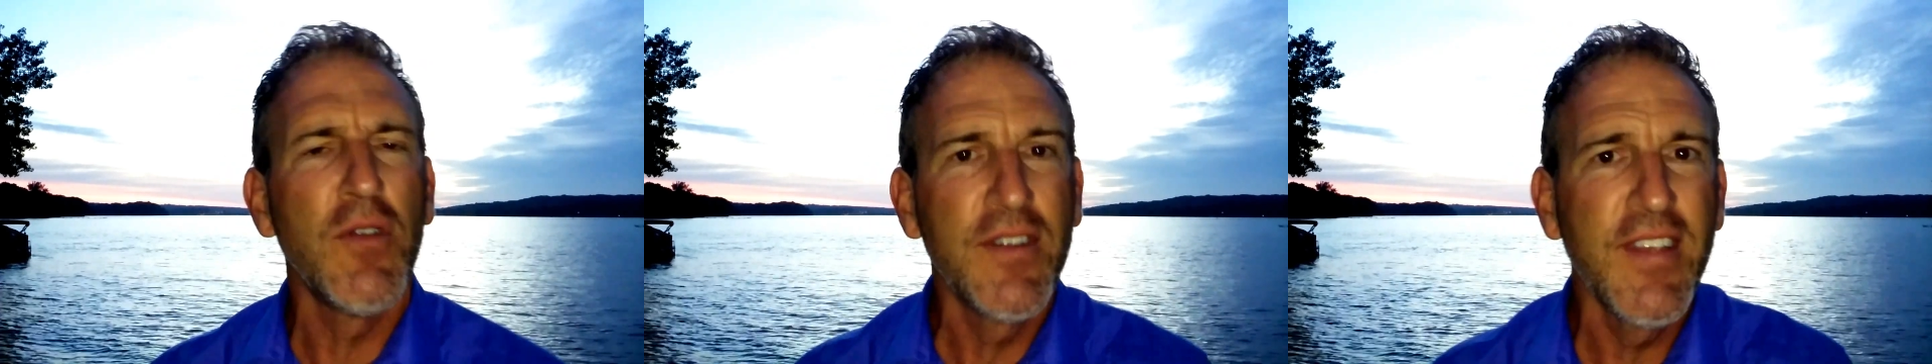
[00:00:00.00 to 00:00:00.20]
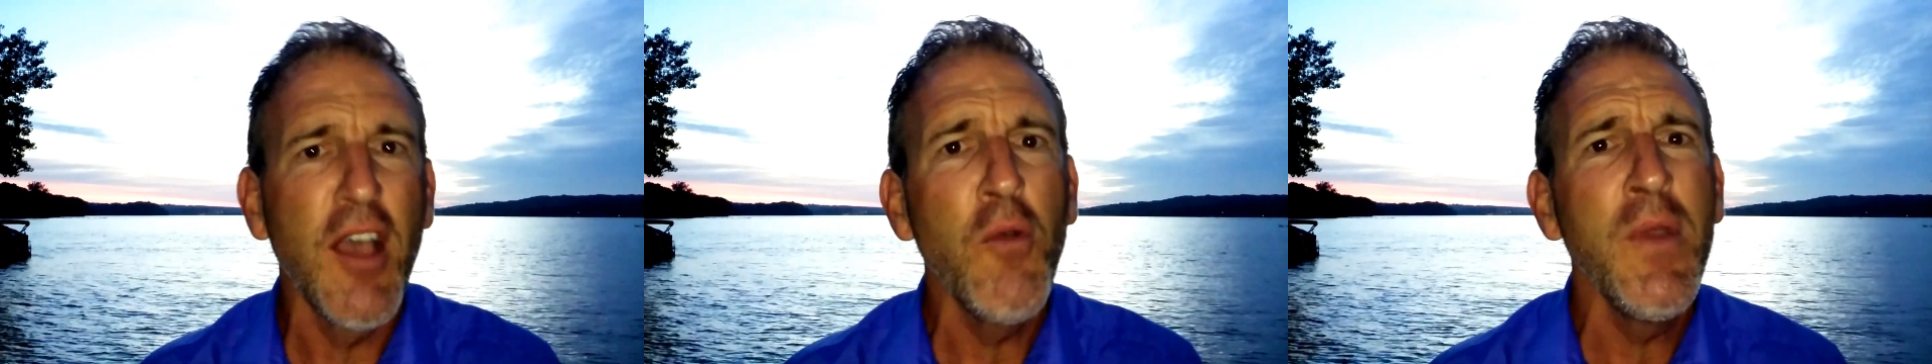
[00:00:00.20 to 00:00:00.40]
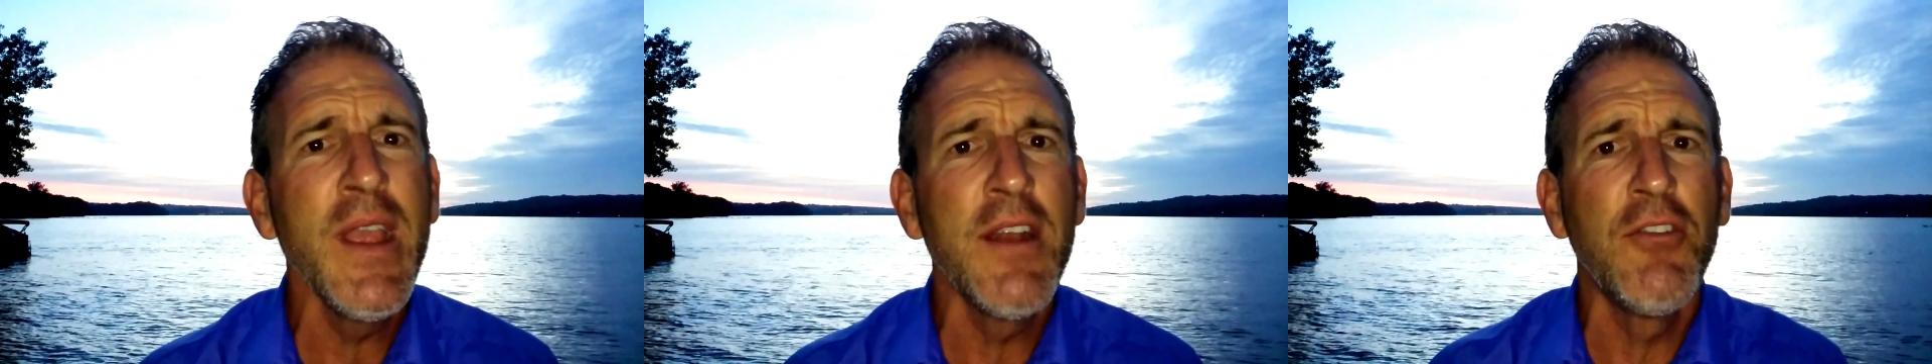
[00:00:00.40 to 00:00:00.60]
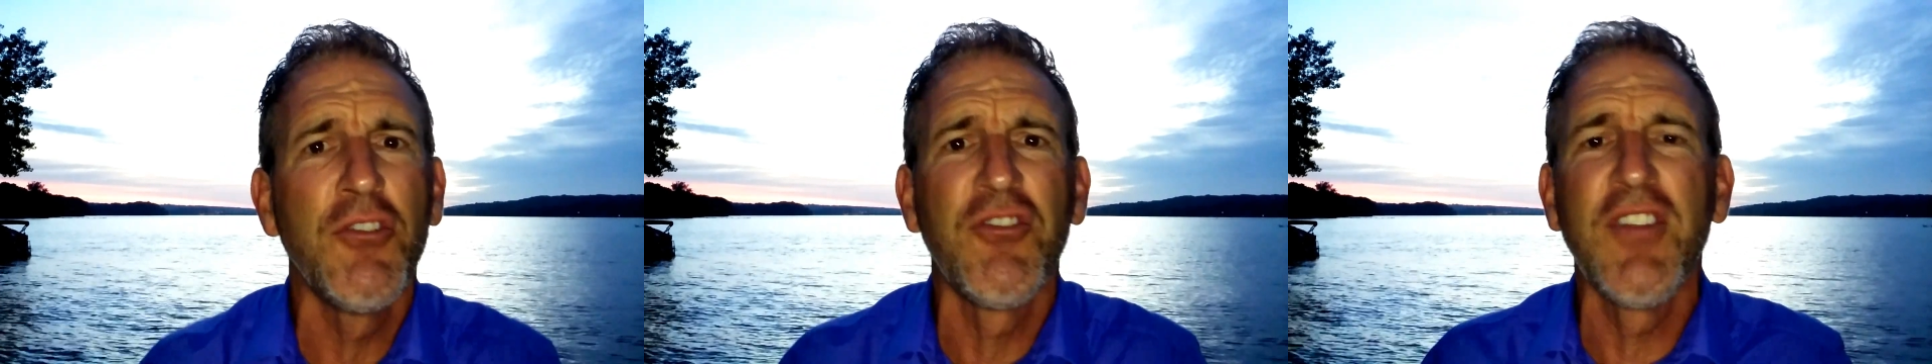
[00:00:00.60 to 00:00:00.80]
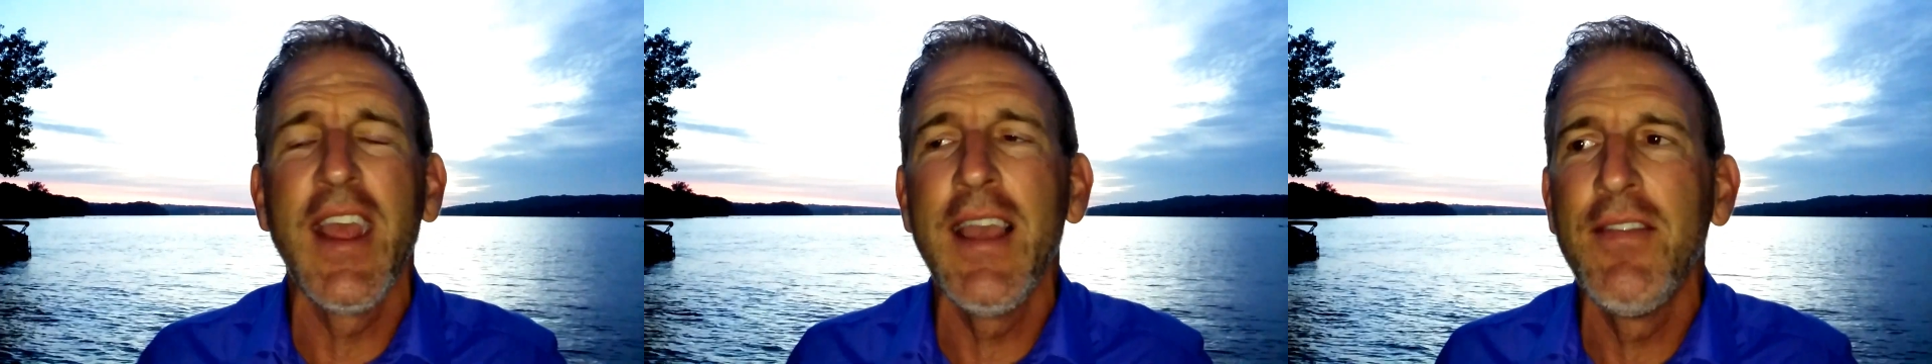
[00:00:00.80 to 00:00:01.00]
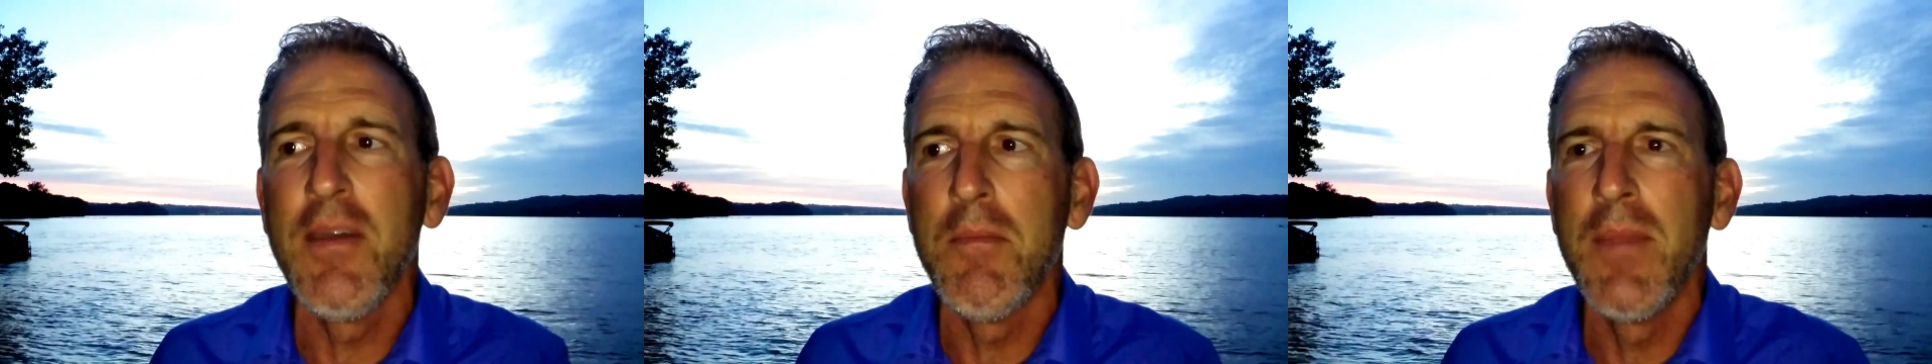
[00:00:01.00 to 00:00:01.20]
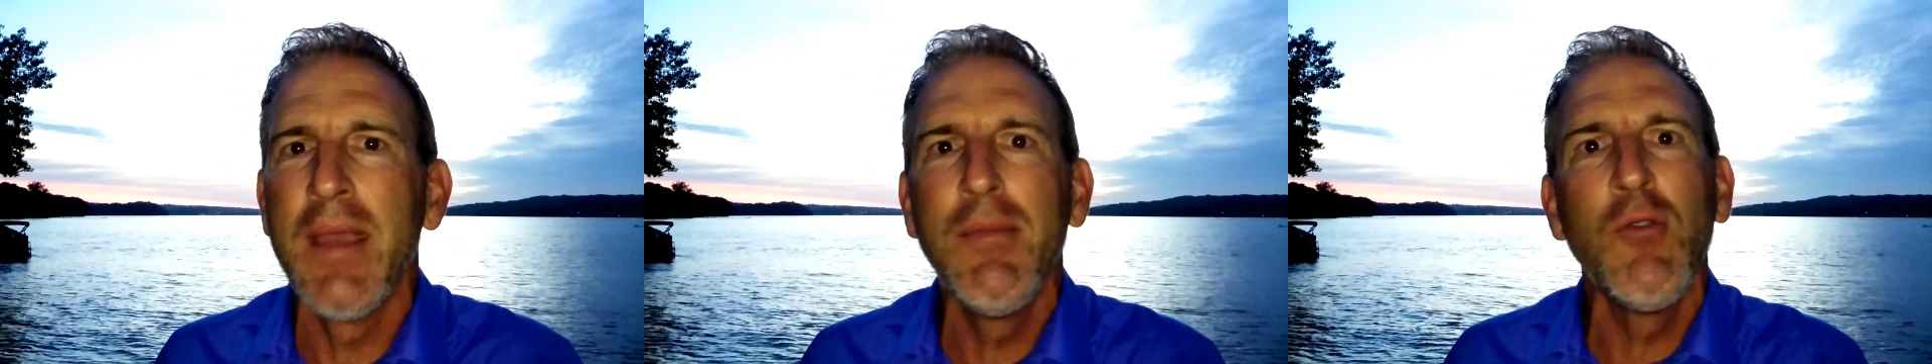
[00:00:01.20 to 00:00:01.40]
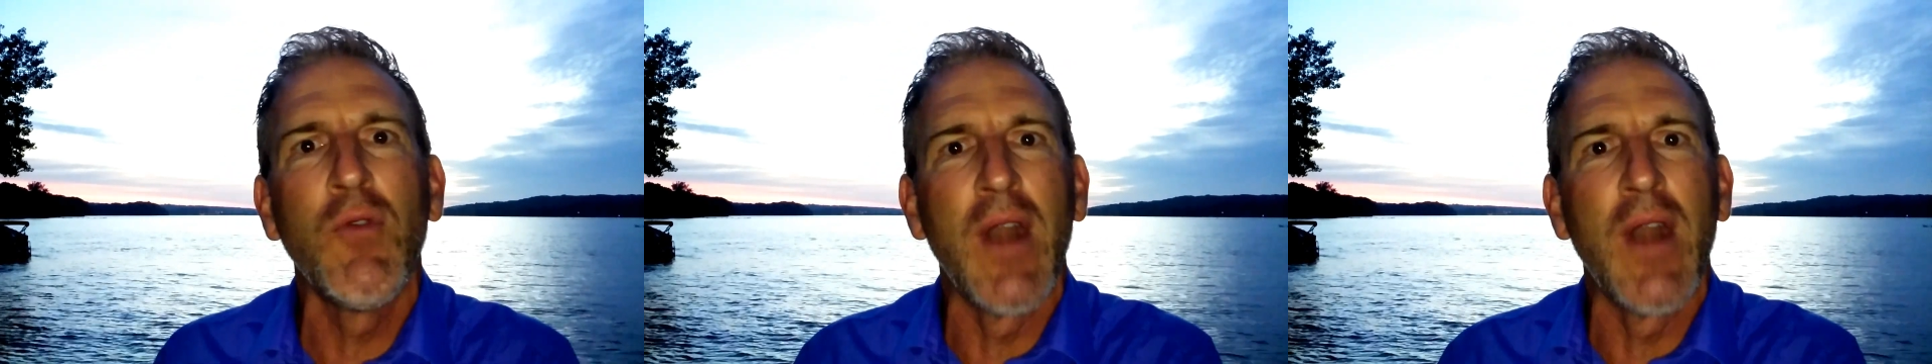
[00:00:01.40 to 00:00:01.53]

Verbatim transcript: or until we understand that maybe